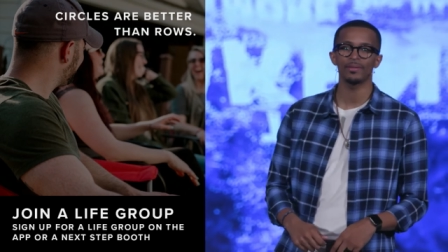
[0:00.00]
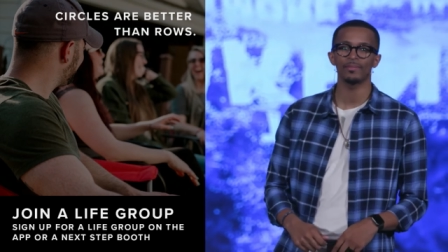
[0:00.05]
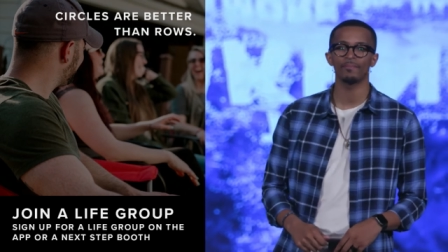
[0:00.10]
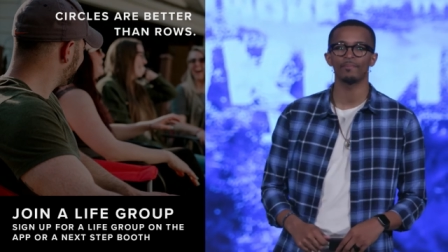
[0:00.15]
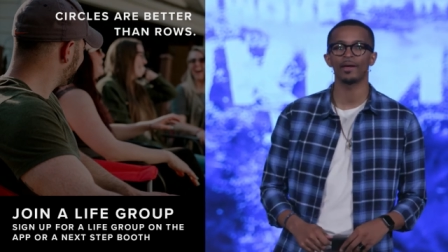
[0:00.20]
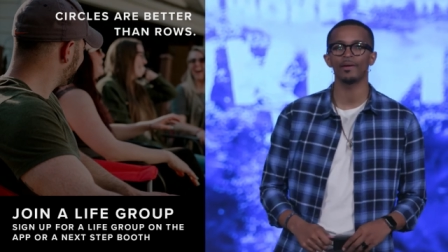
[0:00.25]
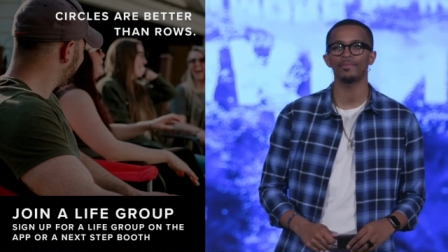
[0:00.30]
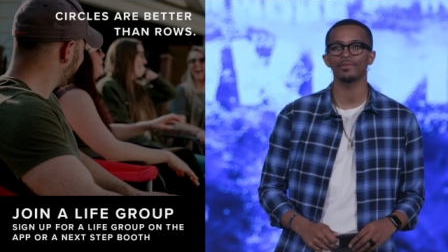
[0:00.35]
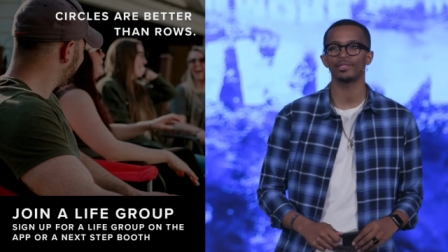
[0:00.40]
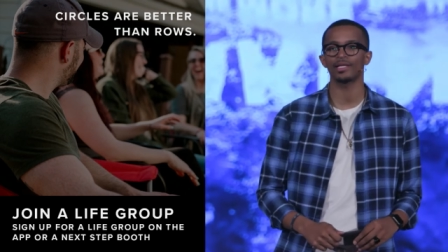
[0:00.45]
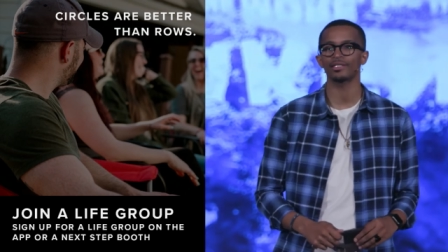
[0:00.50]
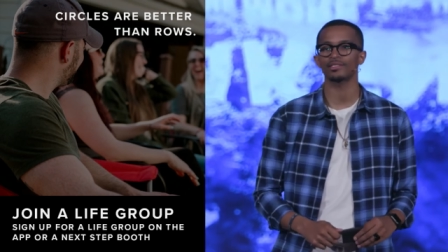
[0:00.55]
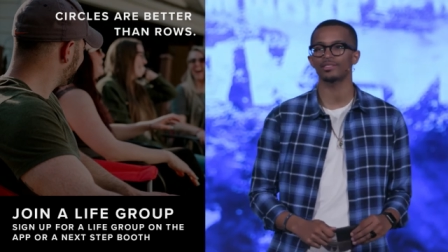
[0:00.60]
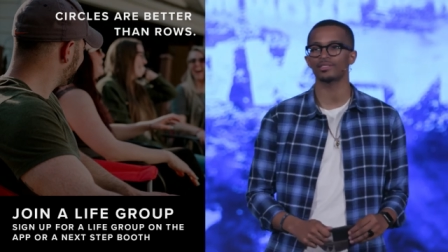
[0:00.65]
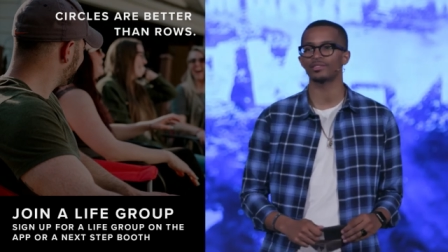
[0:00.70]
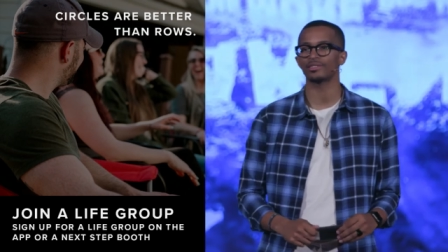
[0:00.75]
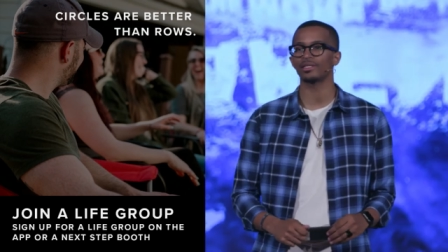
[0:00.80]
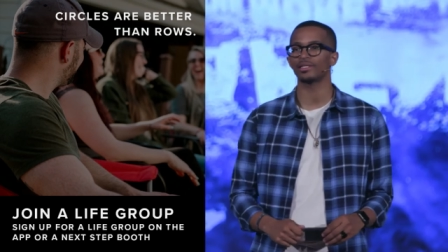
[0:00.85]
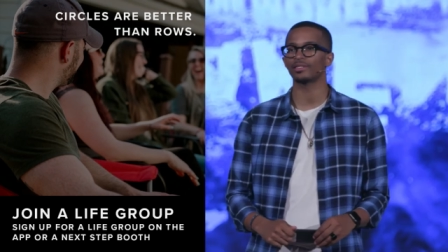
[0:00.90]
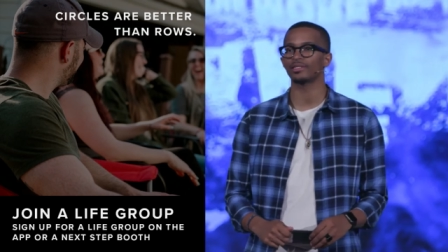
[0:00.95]
maybe that's the
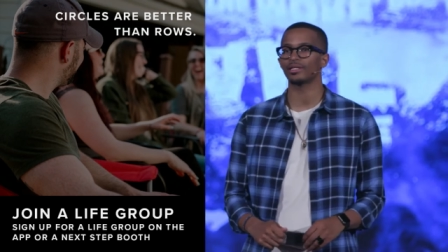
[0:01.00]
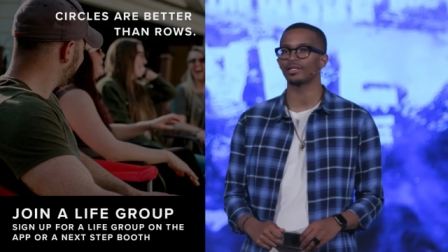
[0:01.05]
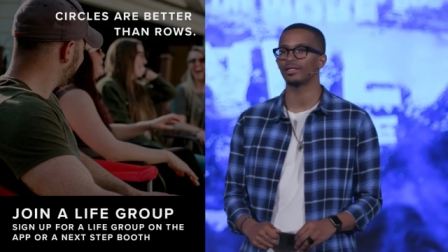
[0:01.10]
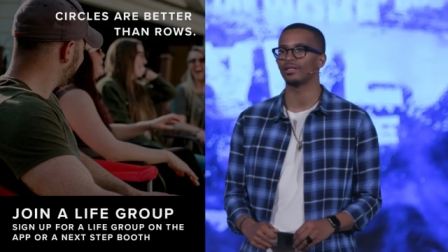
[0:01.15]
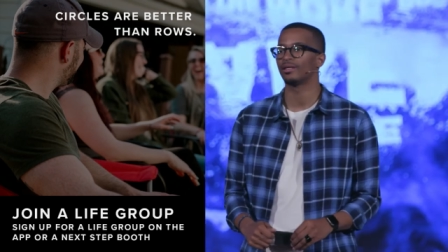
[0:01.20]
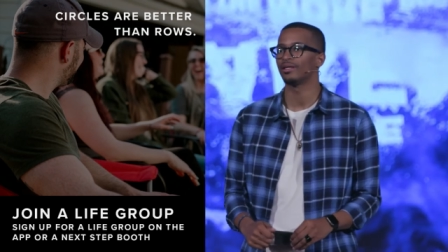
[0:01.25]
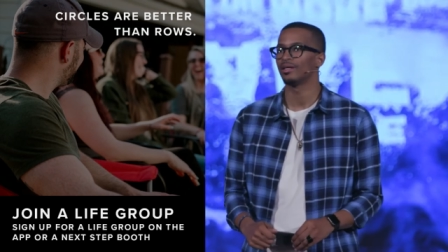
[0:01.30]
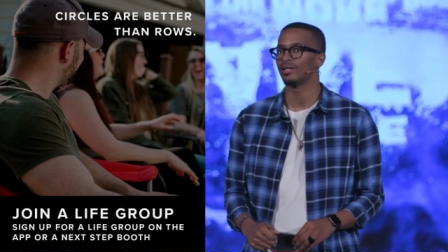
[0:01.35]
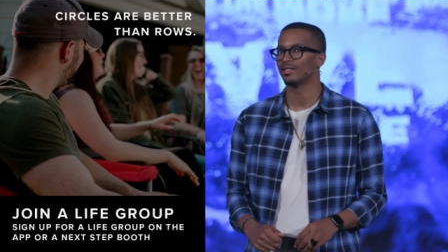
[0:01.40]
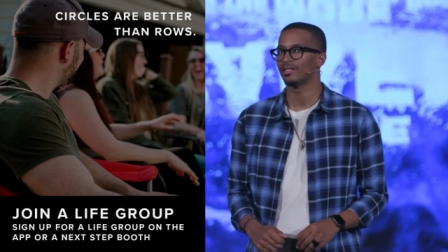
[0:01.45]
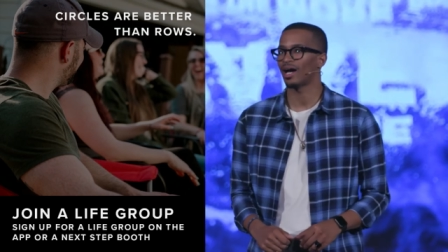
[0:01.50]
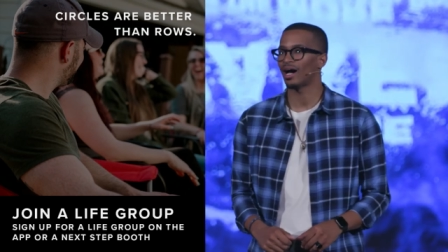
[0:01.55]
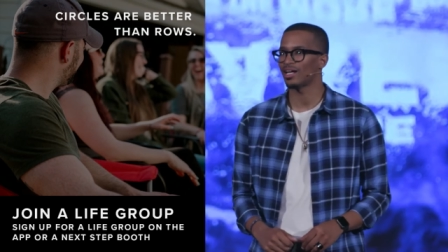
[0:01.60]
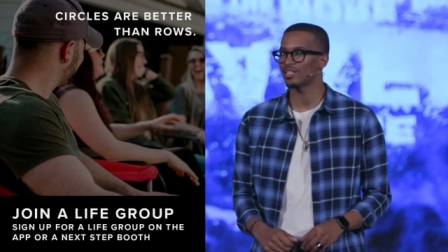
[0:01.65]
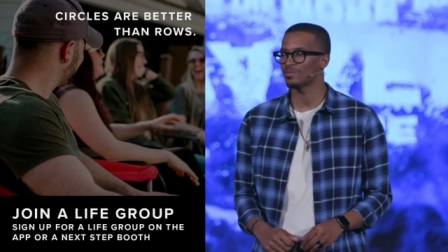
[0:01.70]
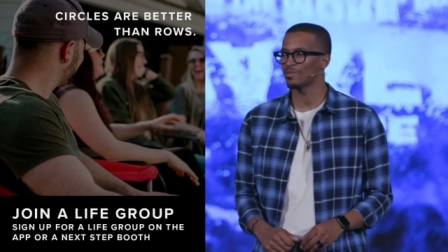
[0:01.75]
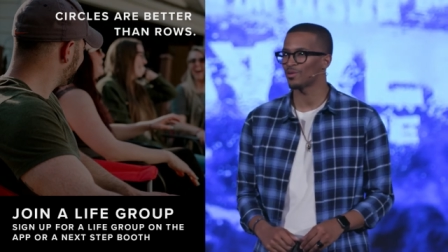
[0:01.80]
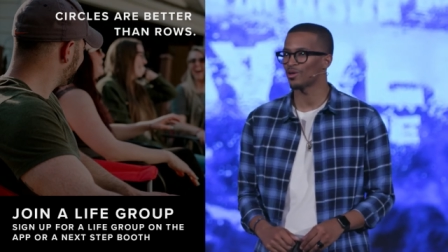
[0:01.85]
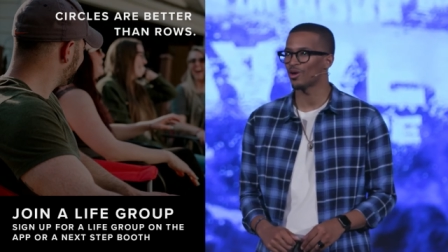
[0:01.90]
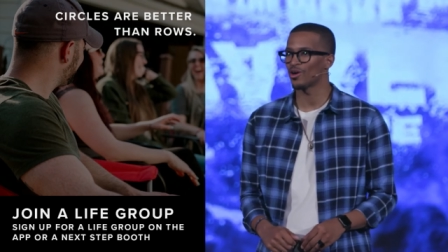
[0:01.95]
thing that
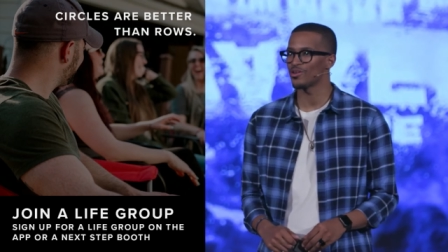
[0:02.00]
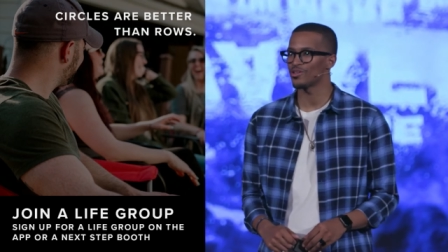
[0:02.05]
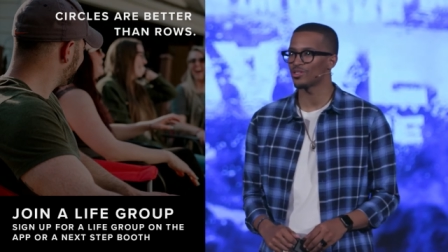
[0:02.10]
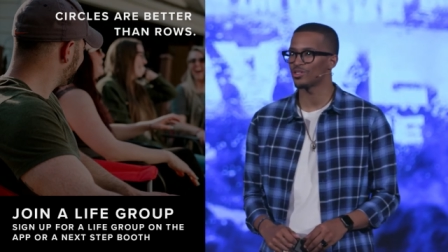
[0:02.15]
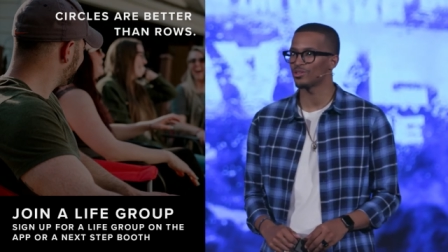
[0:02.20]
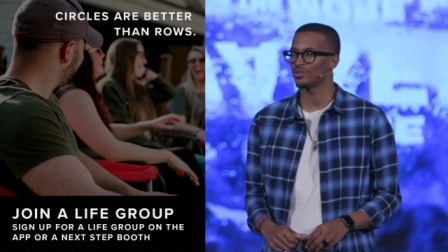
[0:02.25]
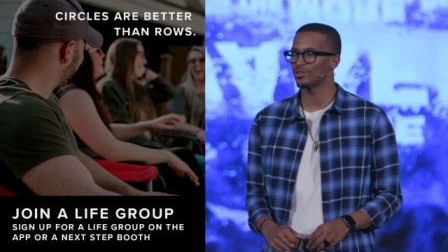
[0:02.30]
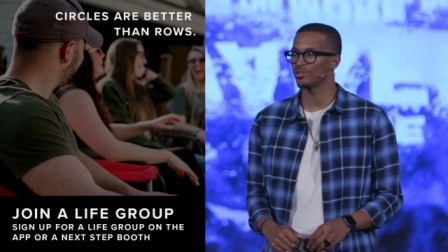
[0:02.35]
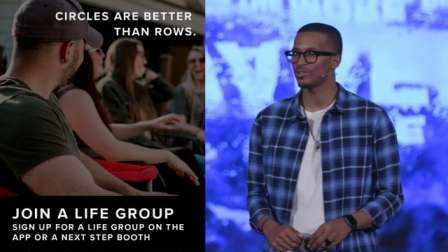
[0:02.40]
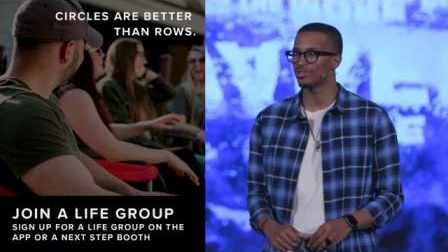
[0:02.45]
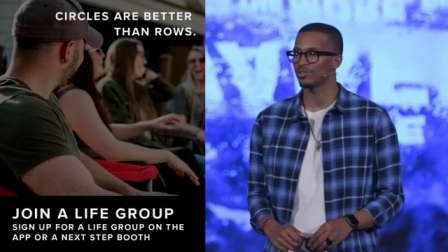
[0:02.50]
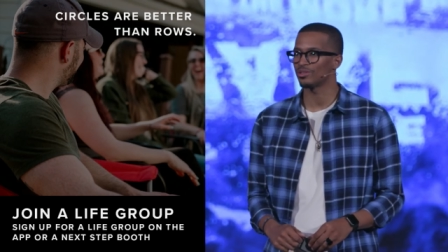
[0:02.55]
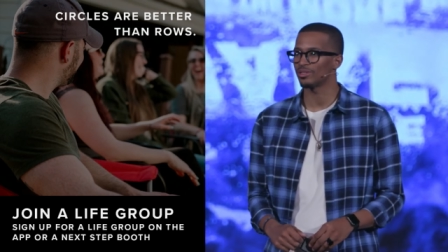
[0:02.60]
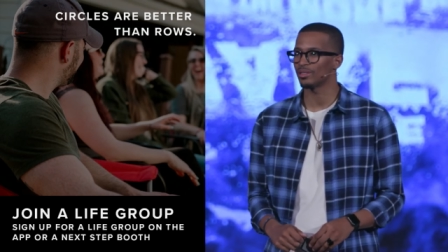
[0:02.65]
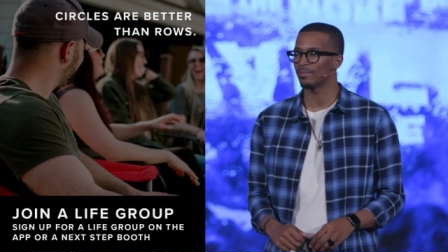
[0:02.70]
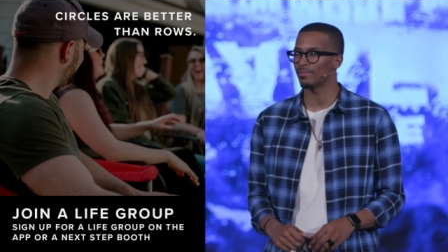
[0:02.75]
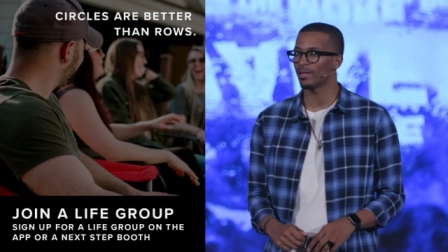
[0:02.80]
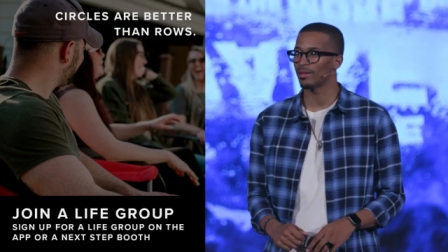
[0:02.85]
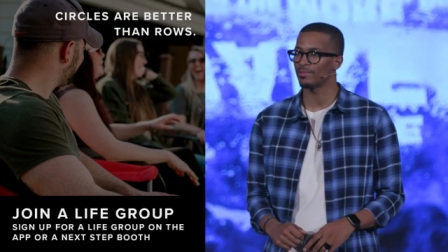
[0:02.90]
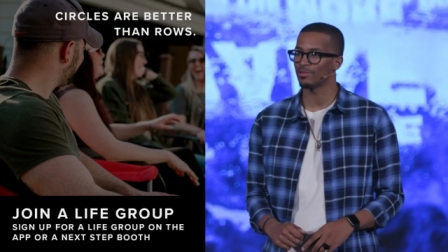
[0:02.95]
God's been urging you to do
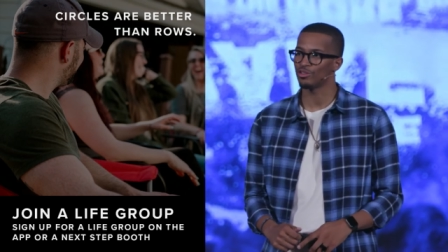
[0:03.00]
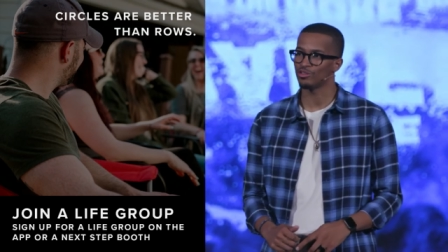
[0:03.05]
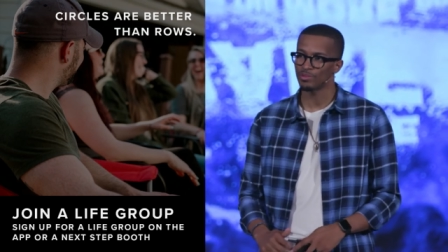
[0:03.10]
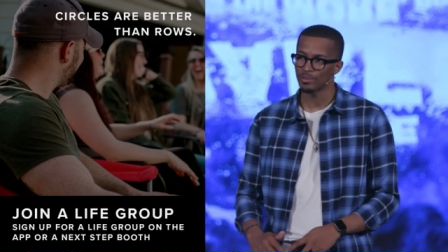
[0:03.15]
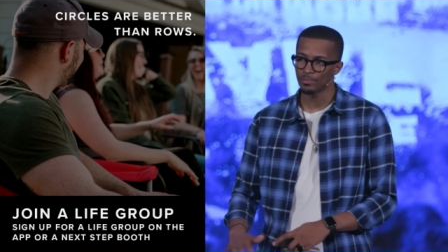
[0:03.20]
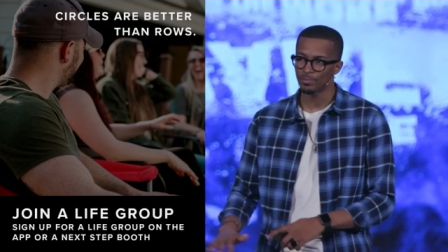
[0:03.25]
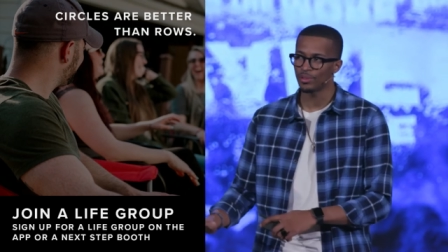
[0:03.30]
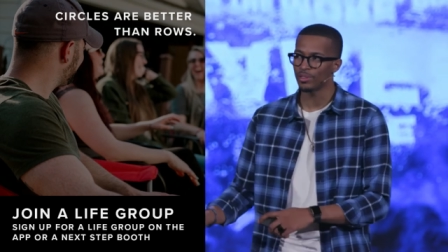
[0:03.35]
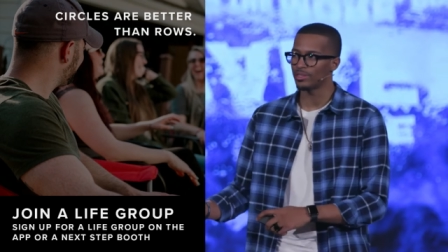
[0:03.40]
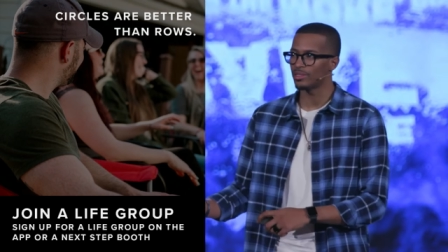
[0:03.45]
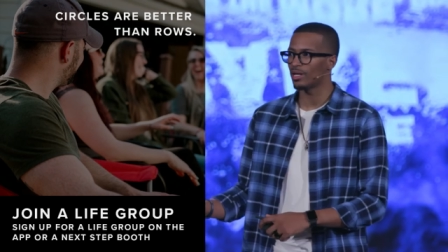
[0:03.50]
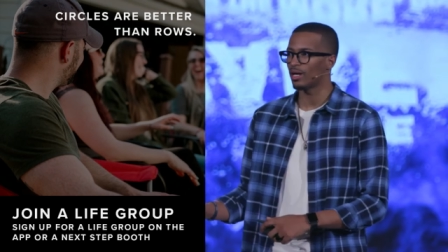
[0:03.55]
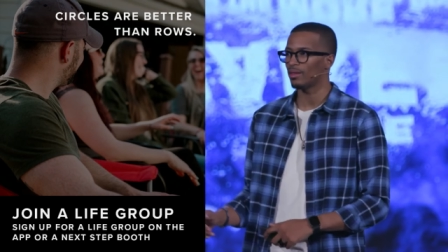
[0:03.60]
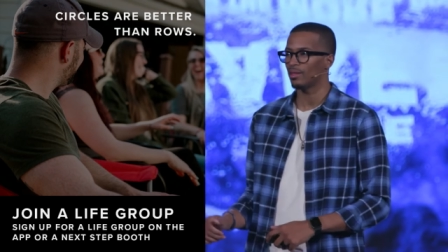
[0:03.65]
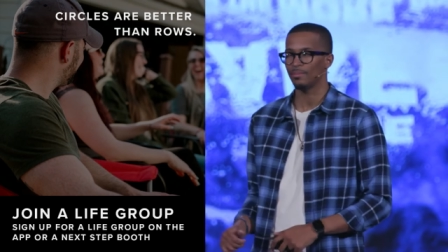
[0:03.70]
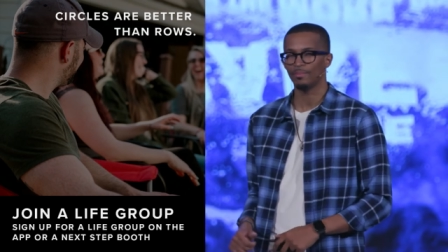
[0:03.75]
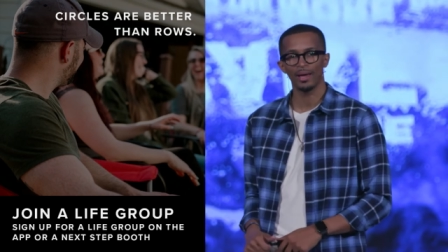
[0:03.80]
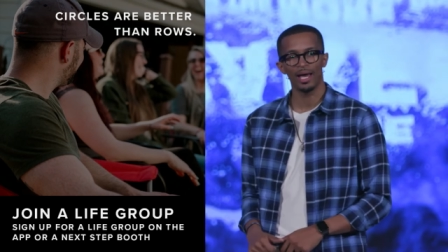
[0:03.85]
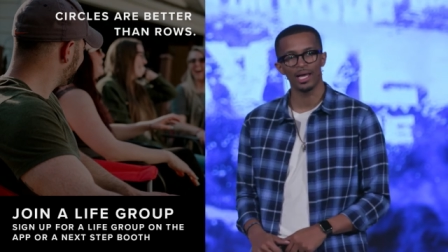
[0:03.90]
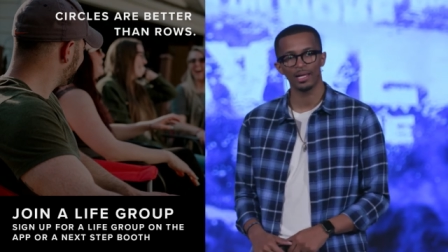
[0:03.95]
that maybe you've been putting on
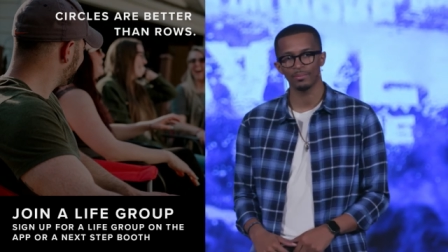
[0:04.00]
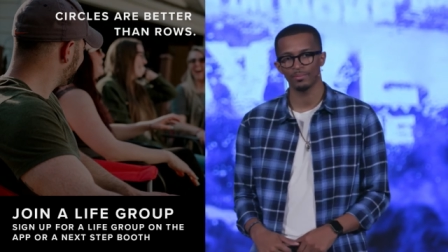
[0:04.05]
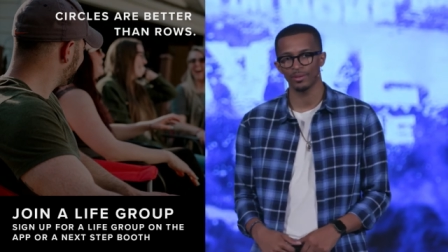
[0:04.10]
the back